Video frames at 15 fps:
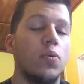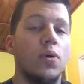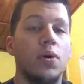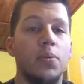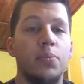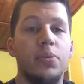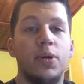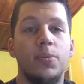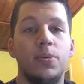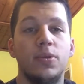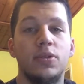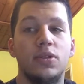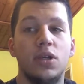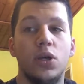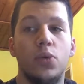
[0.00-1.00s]
One,
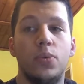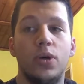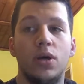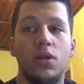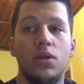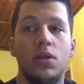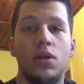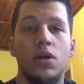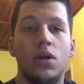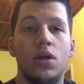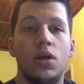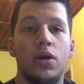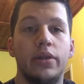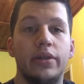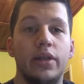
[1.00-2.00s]
people say, well,
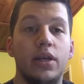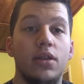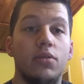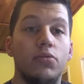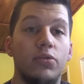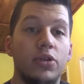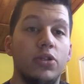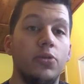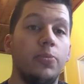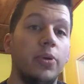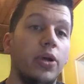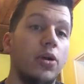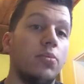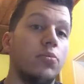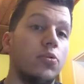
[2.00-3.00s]
then the rich
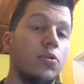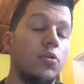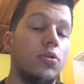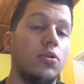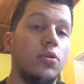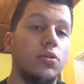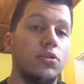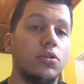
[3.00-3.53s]
pay more,